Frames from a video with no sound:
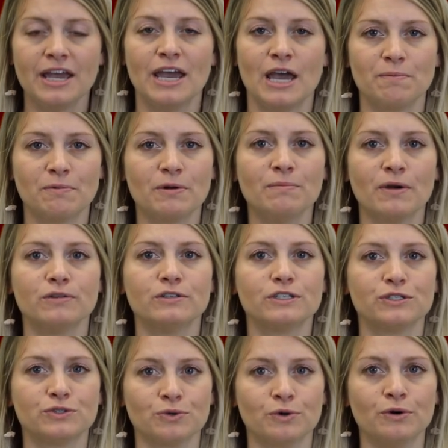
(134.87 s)
It promotes
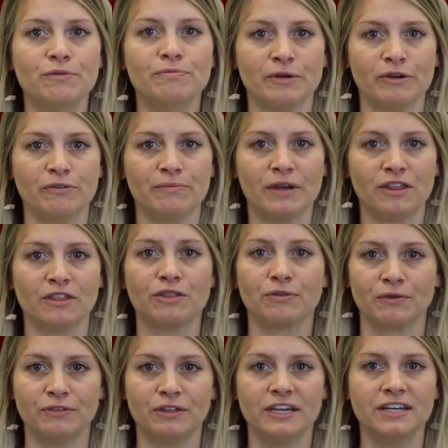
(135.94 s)
stool movement
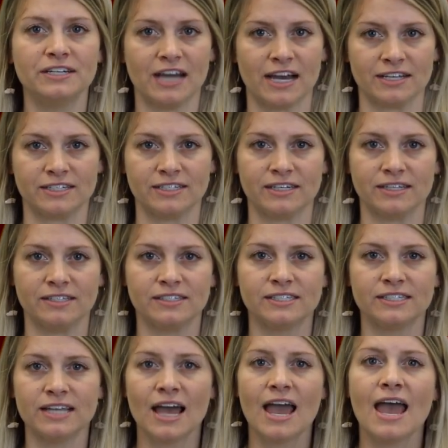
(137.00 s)
through the
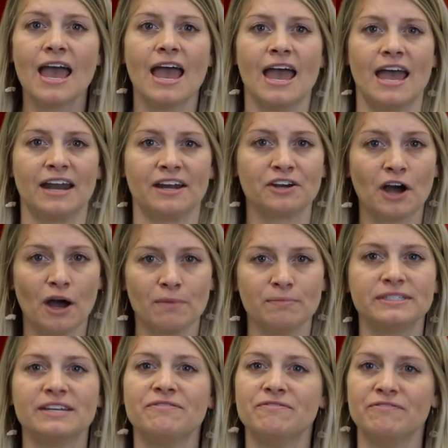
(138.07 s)
intestines and
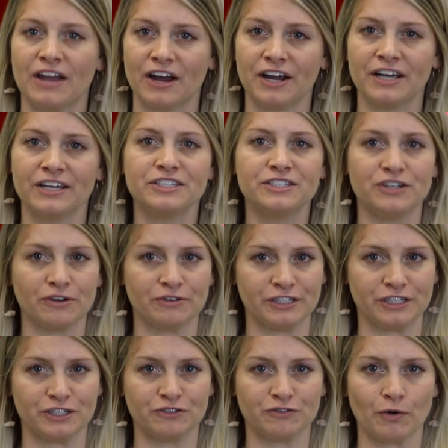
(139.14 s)
comes in various
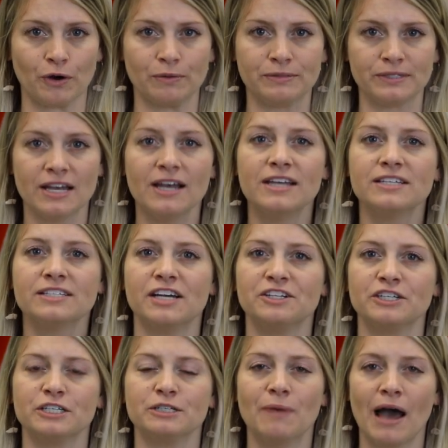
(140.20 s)
dosage forms,
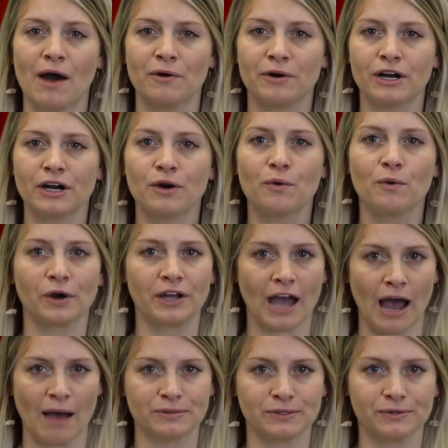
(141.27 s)
such as powder or
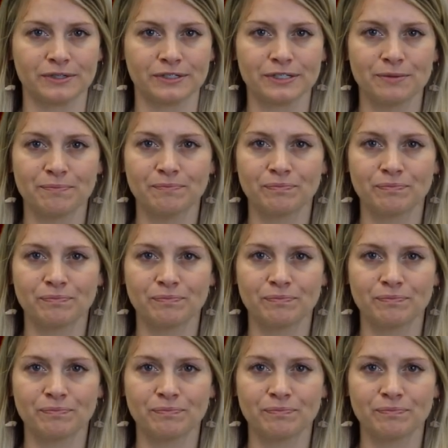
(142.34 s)
capsules.